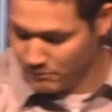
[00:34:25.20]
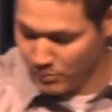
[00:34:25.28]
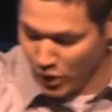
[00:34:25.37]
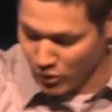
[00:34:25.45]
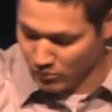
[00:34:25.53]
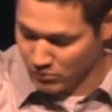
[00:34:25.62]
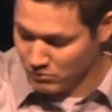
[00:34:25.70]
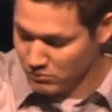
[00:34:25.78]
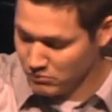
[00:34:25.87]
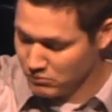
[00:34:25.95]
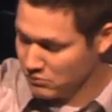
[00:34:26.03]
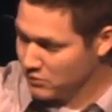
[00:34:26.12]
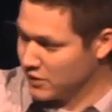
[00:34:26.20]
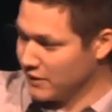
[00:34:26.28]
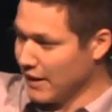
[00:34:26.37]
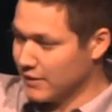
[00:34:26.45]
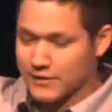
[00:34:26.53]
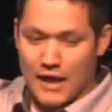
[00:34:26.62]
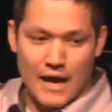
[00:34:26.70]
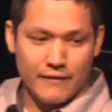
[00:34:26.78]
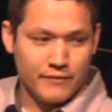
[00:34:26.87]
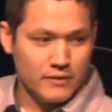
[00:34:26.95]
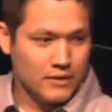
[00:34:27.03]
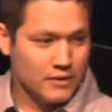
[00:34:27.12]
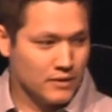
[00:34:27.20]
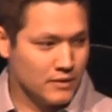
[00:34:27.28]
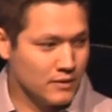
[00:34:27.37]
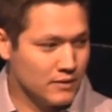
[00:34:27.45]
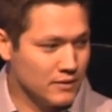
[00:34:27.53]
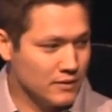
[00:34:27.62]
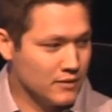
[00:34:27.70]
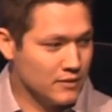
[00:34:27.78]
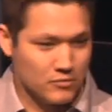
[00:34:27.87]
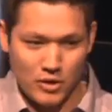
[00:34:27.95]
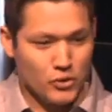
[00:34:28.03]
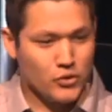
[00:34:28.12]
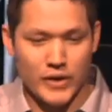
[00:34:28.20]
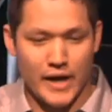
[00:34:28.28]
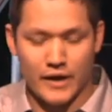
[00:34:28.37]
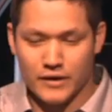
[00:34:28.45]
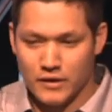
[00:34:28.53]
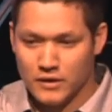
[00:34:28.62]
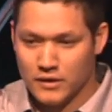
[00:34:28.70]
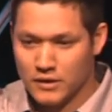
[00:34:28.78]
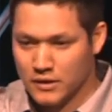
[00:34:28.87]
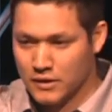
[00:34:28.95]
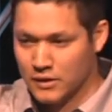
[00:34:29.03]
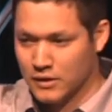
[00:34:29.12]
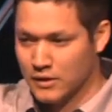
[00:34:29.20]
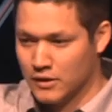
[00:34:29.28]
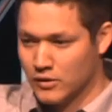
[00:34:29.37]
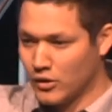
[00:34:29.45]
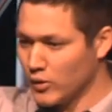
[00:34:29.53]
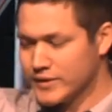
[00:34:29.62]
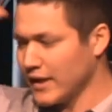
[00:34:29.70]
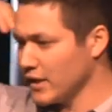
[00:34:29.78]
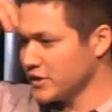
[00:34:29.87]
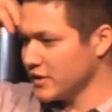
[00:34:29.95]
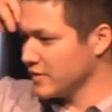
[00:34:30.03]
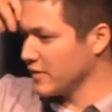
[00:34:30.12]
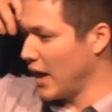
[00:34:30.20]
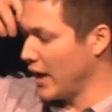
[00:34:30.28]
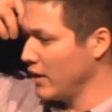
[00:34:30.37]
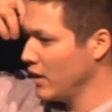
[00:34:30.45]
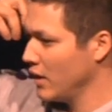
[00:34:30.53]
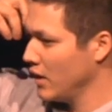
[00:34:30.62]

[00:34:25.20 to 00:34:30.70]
boom, so now it's alive no creator, no intelligent design.